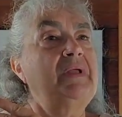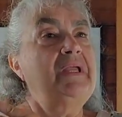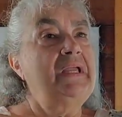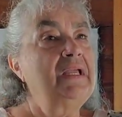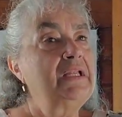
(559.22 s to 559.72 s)

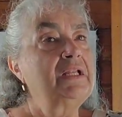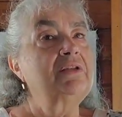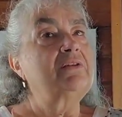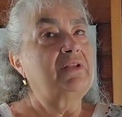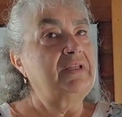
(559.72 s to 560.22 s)

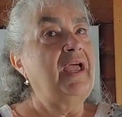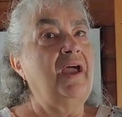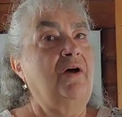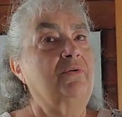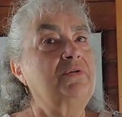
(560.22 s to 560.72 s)
in the
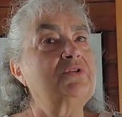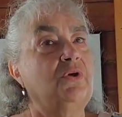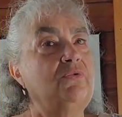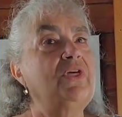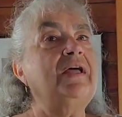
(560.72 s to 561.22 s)
town.
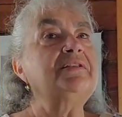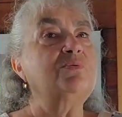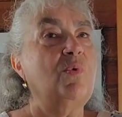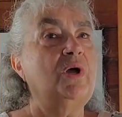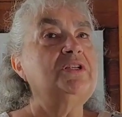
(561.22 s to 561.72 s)
So that's
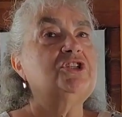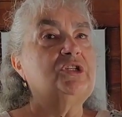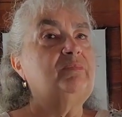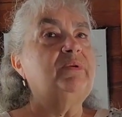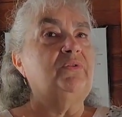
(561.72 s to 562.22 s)
why
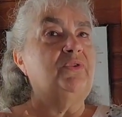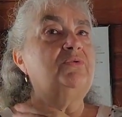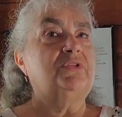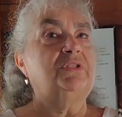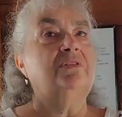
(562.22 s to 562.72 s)
she built
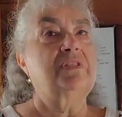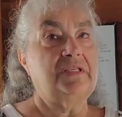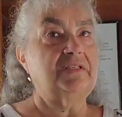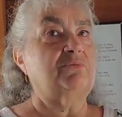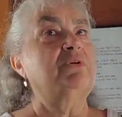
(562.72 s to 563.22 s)

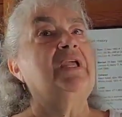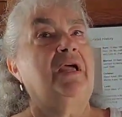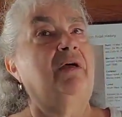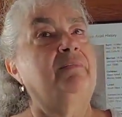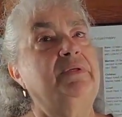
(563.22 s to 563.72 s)
these 3
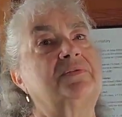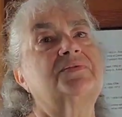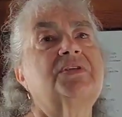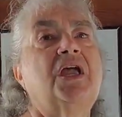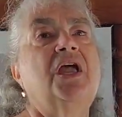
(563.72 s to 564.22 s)

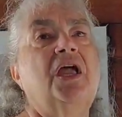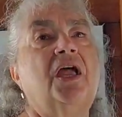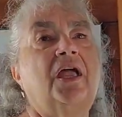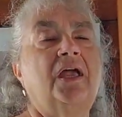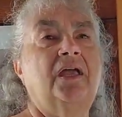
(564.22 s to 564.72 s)
cabins.
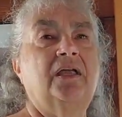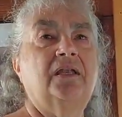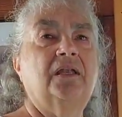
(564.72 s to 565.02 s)
And